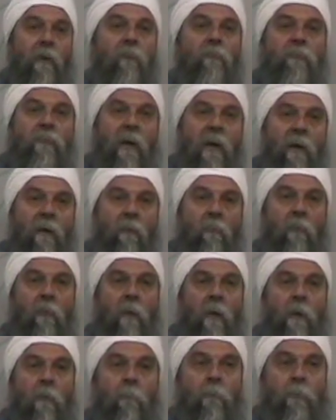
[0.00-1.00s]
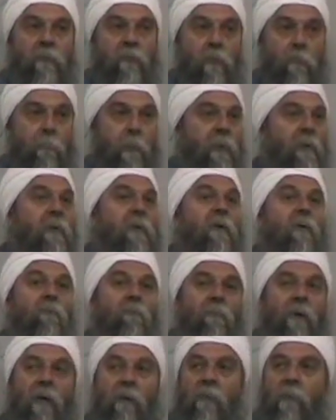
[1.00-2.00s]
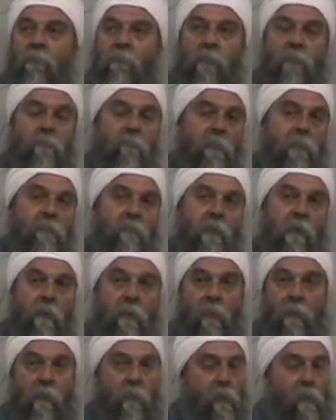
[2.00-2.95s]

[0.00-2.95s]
goes down, but your ability to go find lift is much greater.